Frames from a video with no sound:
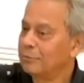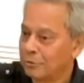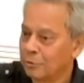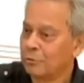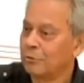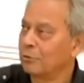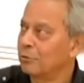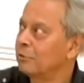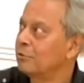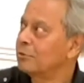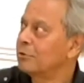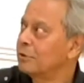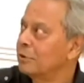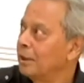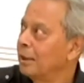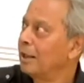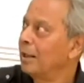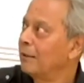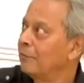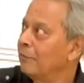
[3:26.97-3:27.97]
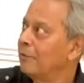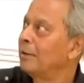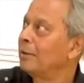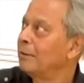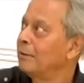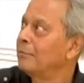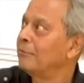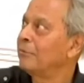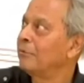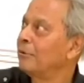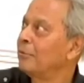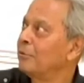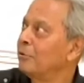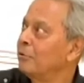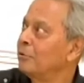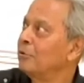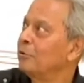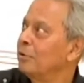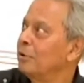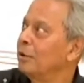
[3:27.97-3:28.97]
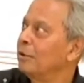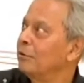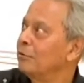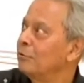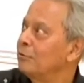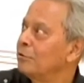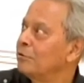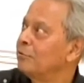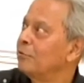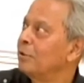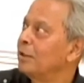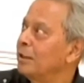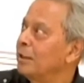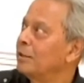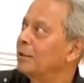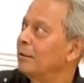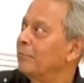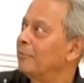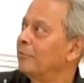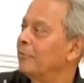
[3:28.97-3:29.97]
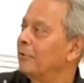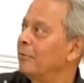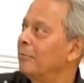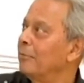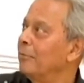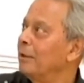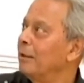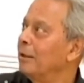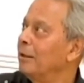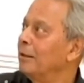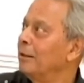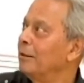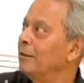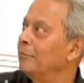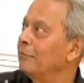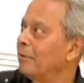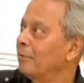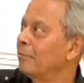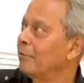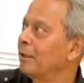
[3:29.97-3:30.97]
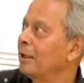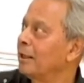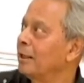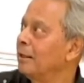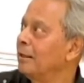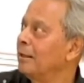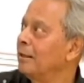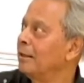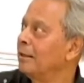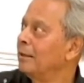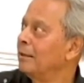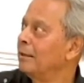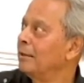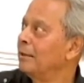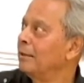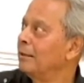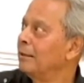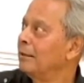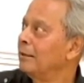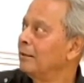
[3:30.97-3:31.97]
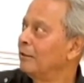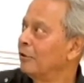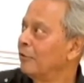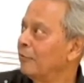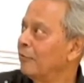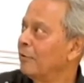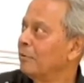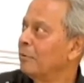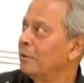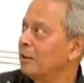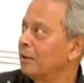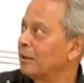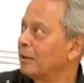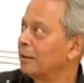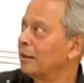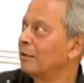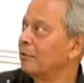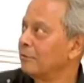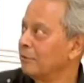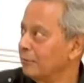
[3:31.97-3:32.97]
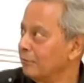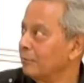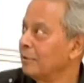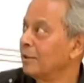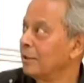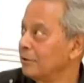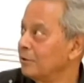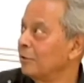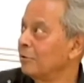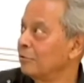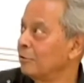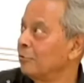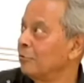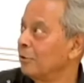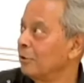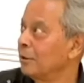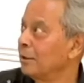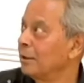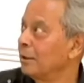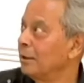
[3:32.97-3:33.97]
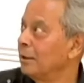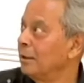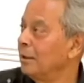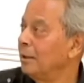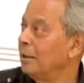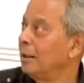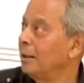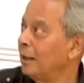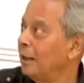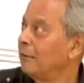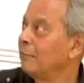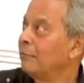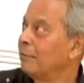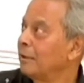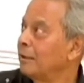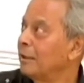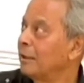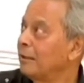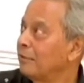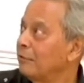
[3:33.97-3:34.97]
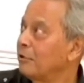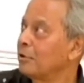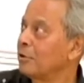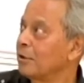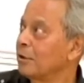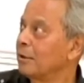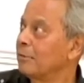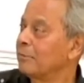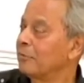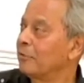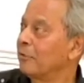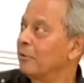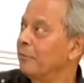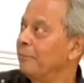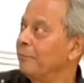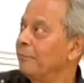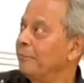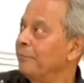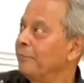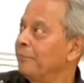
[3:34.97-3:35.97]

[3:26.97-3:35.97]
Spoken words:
Through roots. And in roots, where it come from? From rain or from underground, there is also water. And where that water comes from?